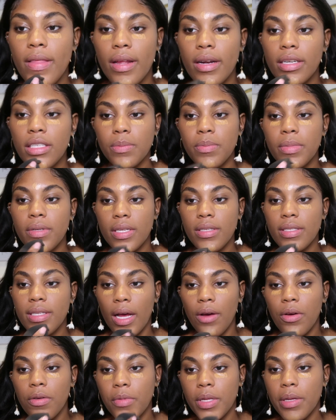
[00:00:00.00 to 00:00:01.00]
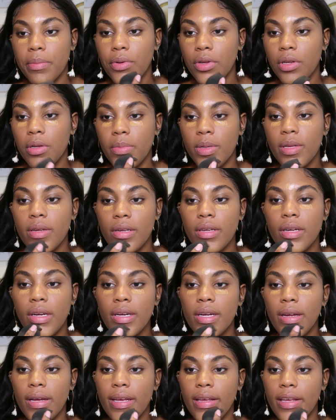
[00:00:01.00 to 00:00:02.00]
And then I just blend this out with my beauty
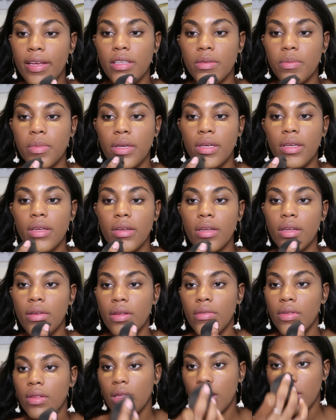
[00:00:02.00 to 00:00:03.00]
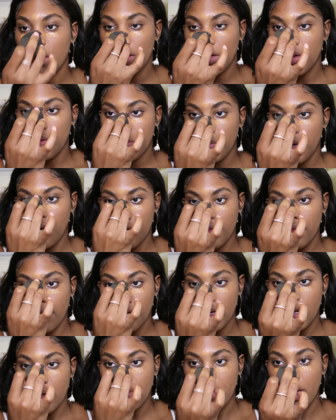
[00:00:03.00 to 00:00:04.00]
blender. It gives me the
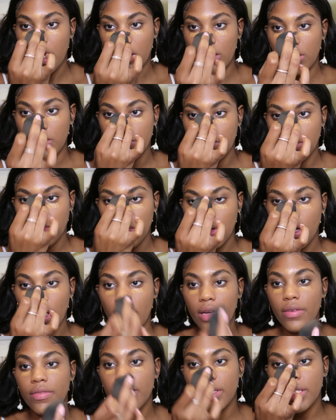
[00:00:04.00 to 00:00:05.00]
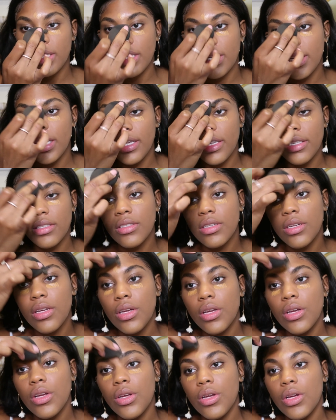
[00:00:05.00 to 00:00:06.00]
perfect amount of full coveredness
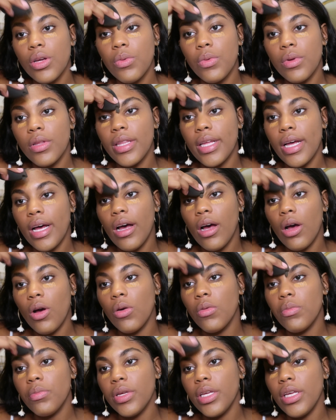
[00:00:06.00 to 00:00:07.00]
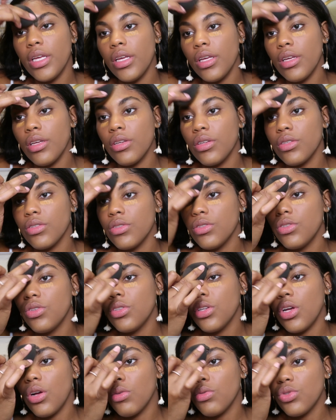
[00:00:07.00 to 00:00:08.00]
without being,
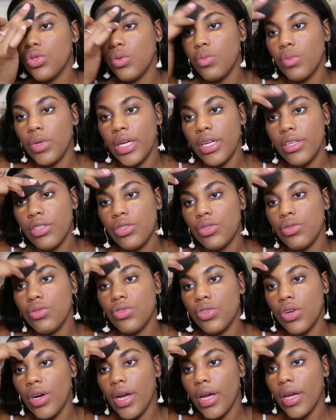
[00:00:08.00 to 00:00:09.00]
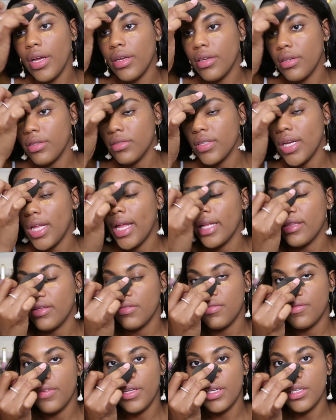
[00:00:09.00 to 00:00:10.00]
you know, too much, too drying. I like
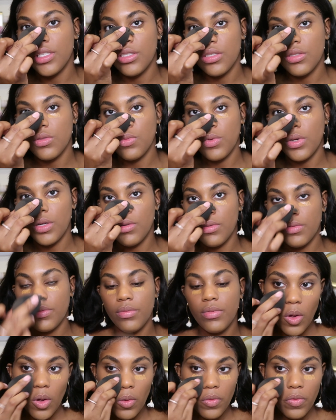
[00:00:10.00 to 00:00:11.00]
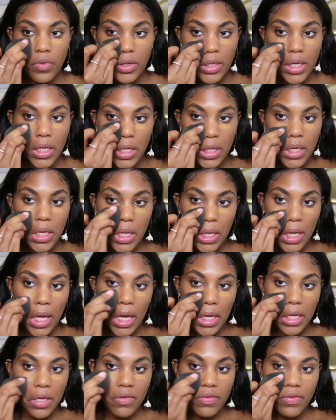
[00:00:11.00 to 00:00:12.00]
the finish as well. Hopefully
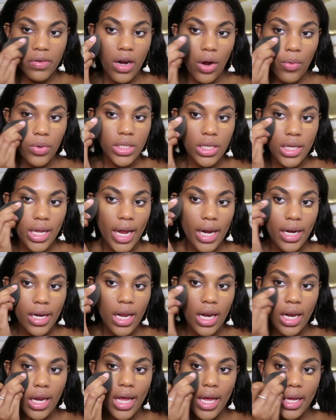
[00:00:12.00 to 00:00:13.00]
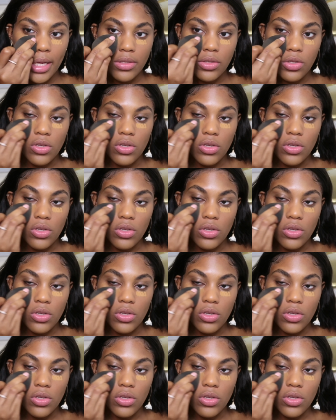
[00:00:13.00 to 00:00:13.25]
I can figure out which lighting I like.